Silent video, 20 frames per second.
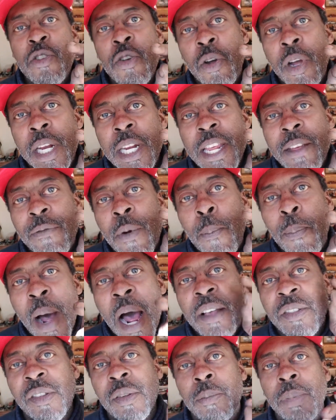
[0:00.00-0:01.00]
you can even
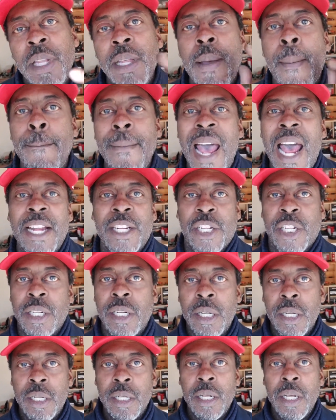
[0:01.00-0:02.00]
possibly imagine
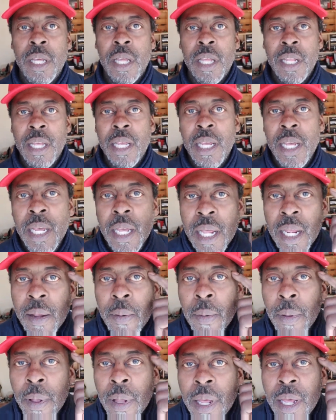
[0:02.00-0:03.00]

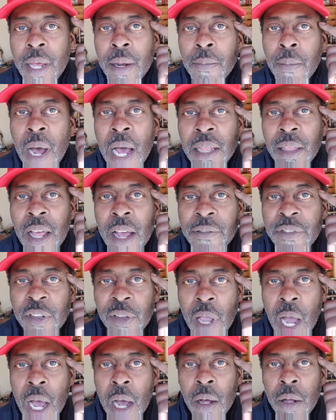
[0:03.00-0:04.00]
in my
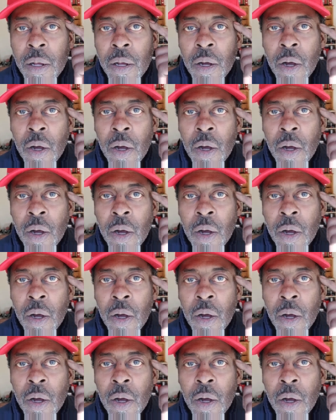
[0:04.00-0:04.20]
lifestyle,